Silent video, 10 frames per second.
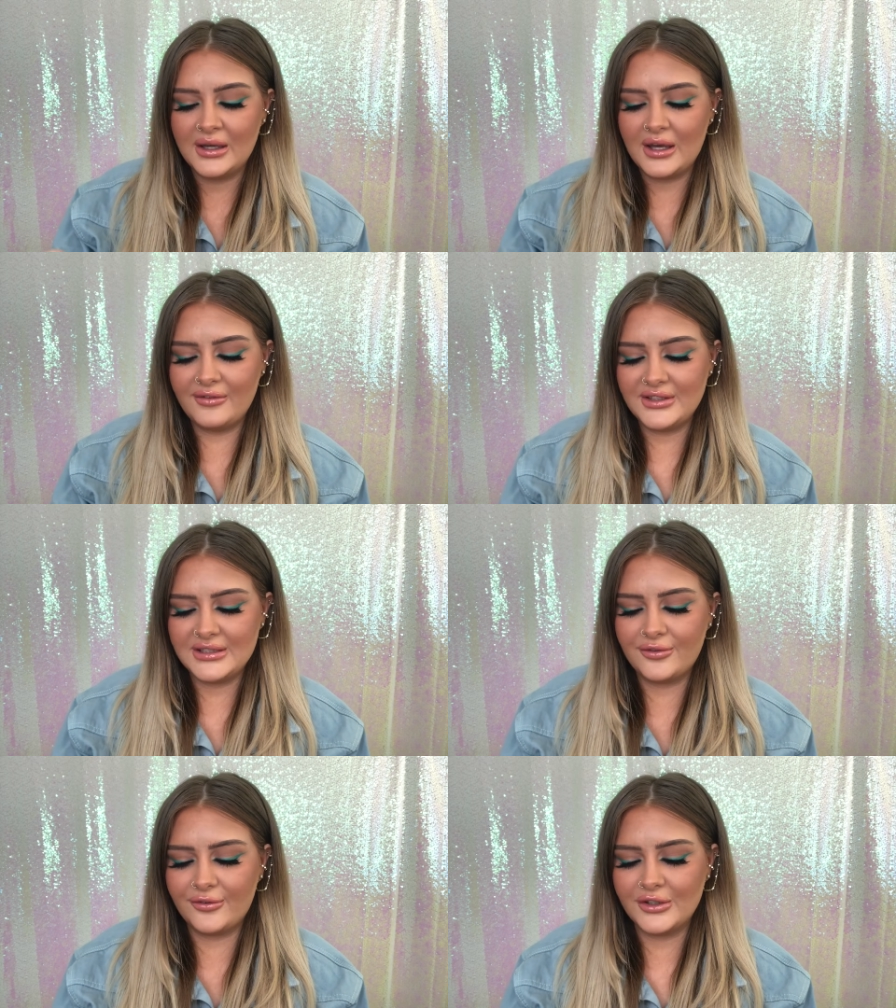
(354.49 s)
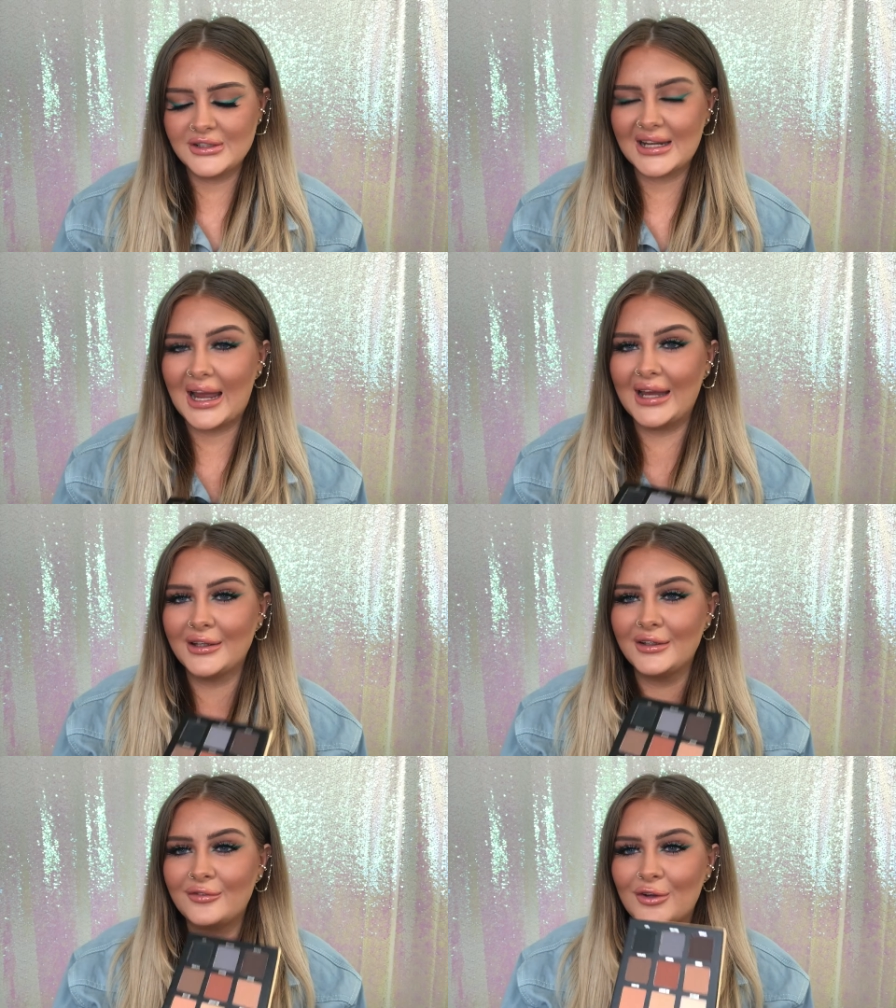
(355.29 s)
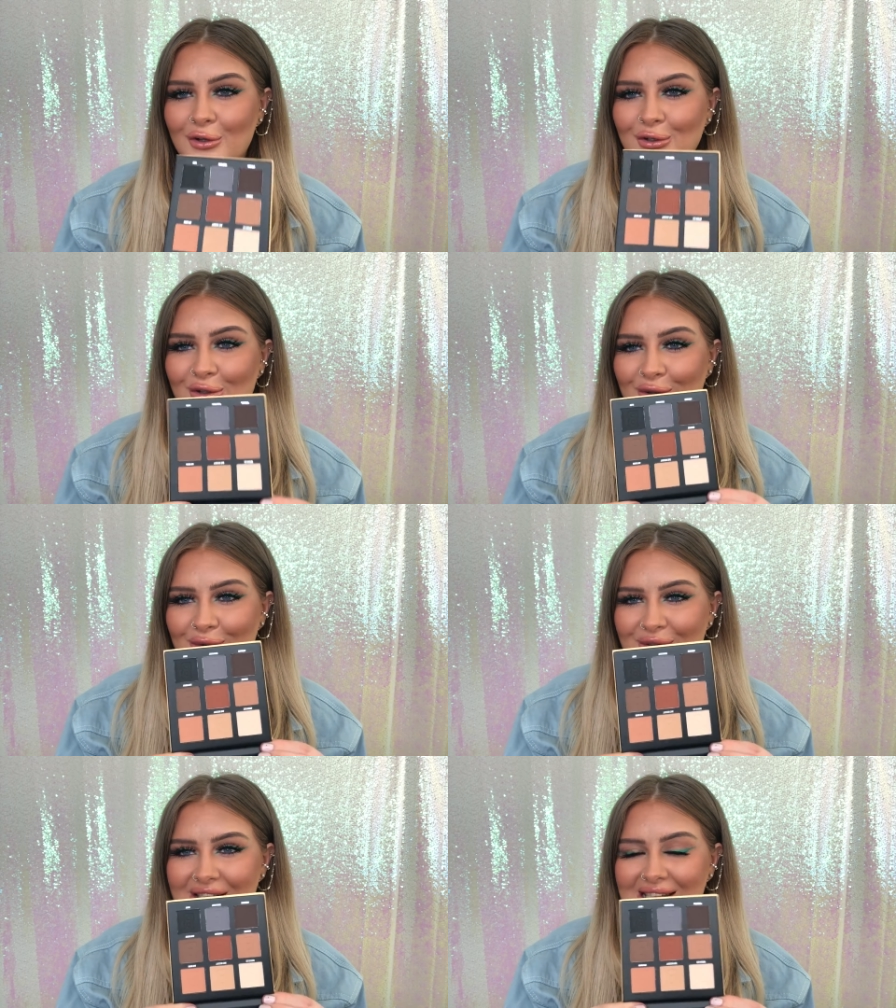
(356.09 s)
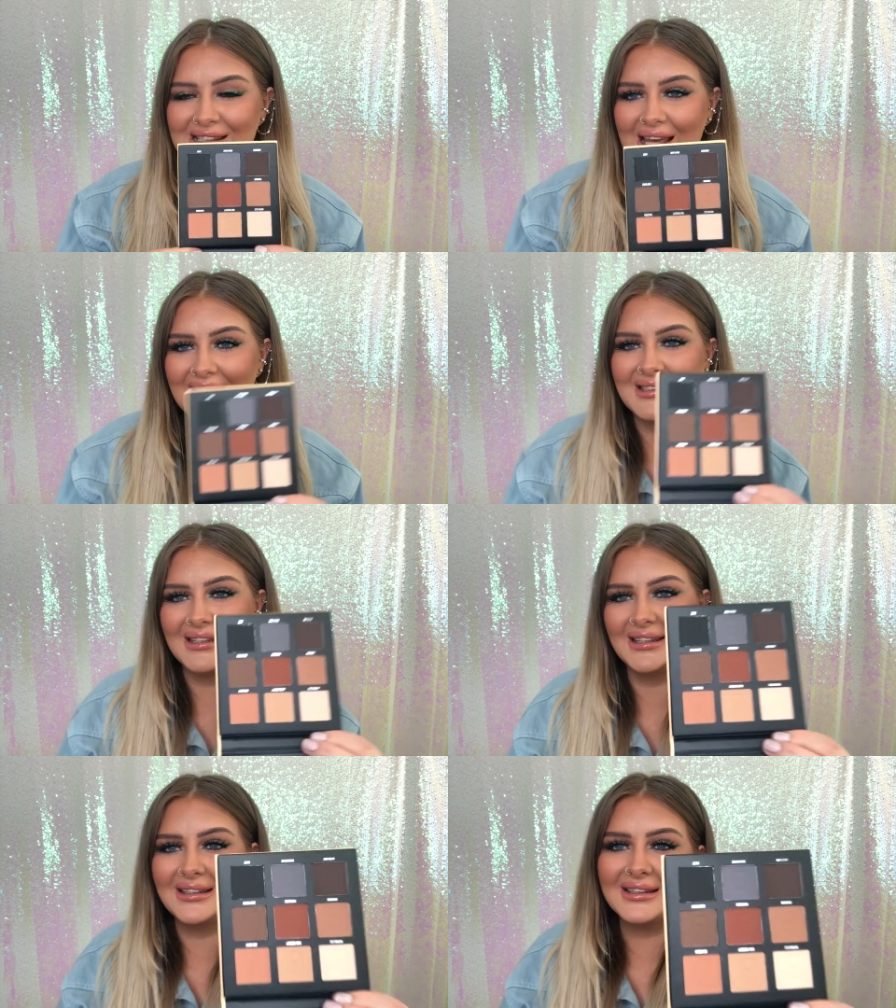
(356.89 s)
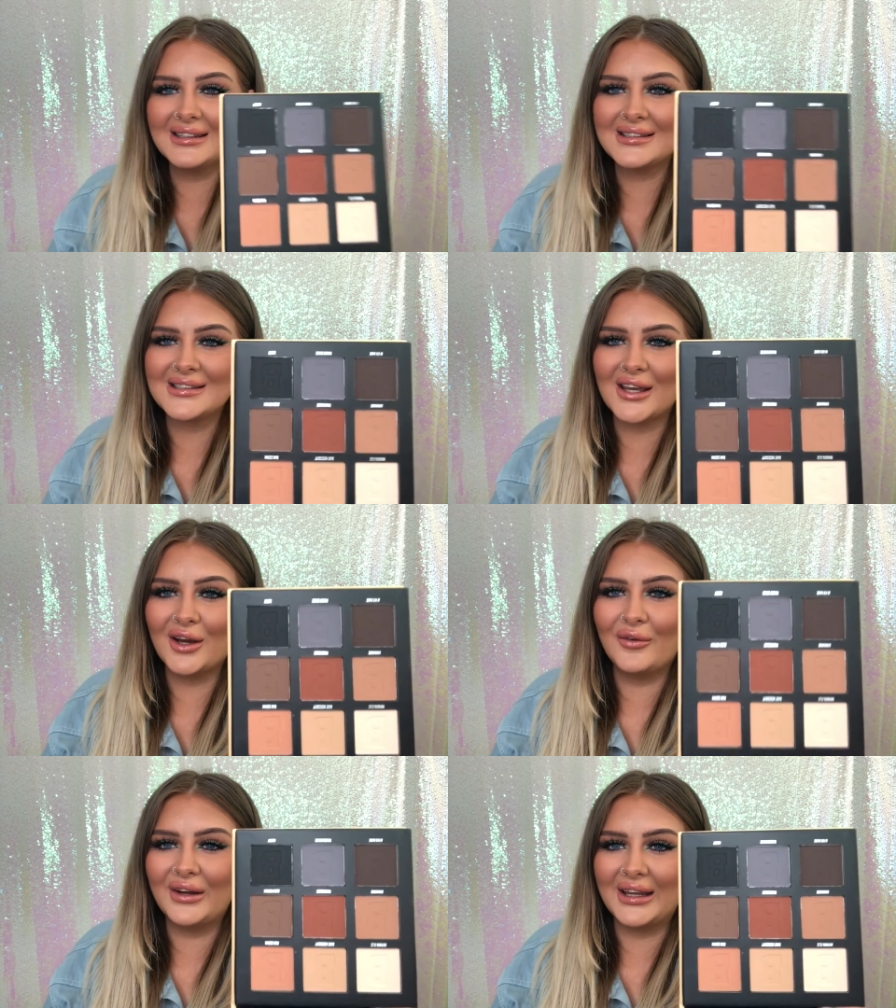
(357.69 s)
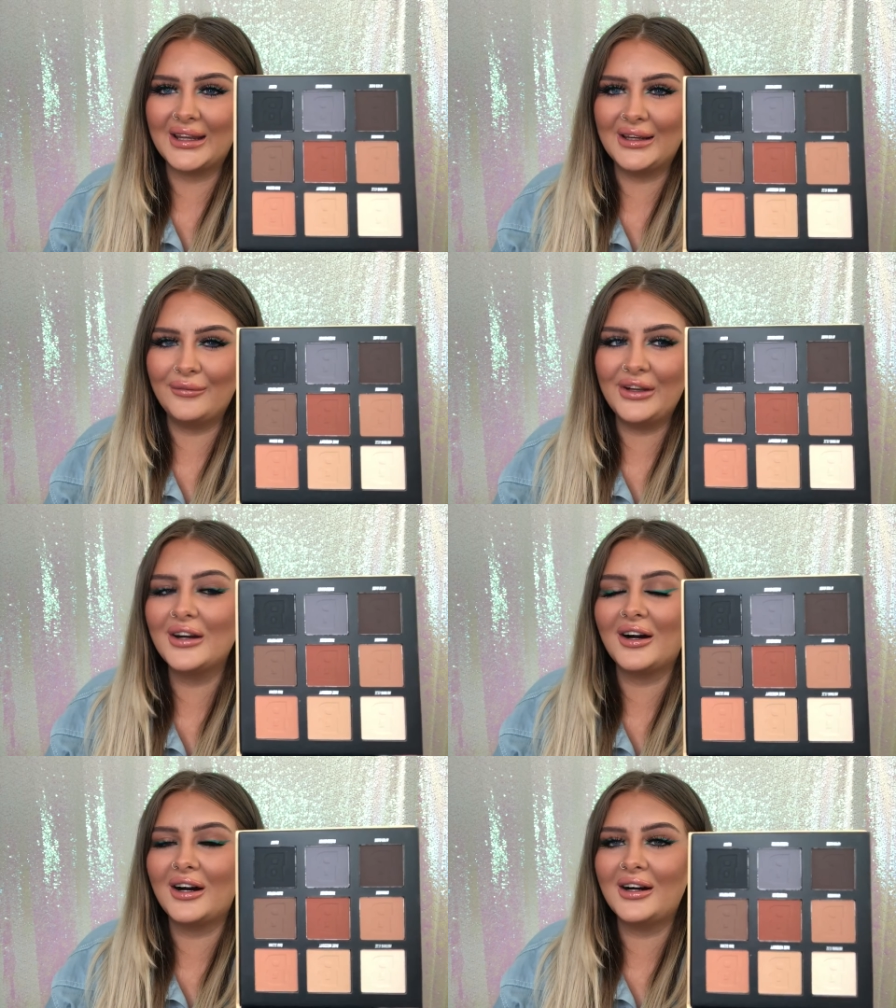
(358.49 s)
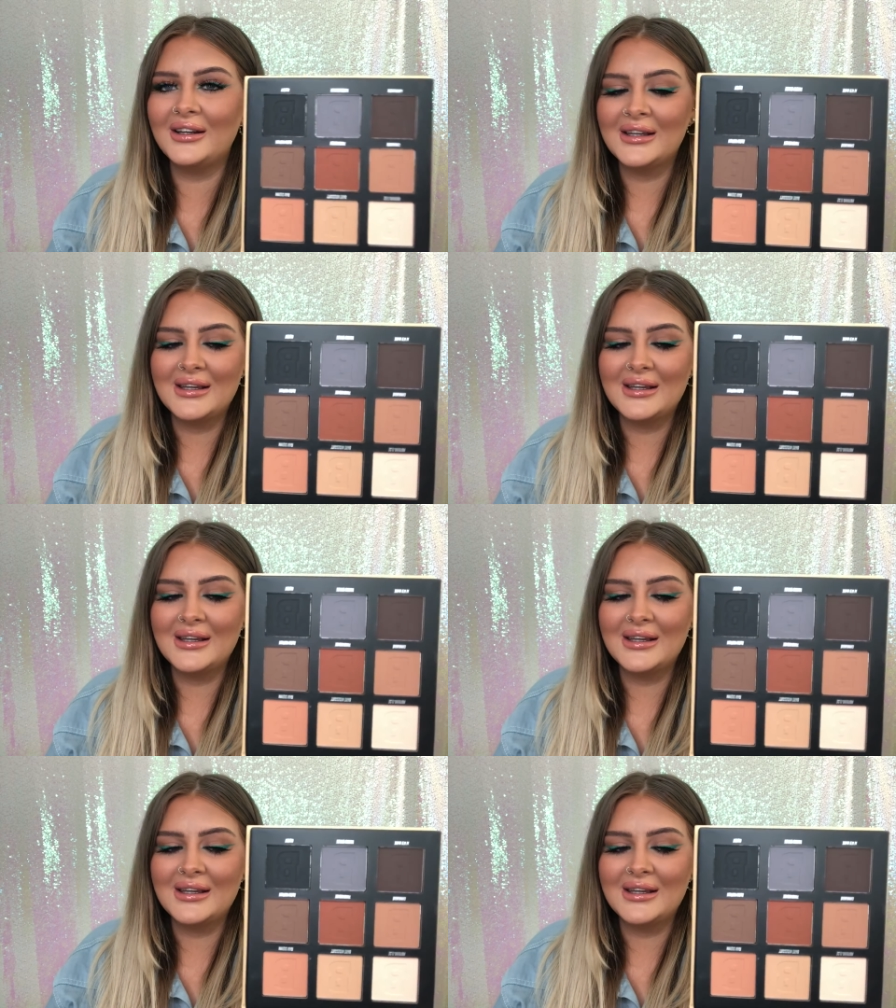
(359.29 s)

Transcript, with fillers: of a different kind of nude setting. So here we are.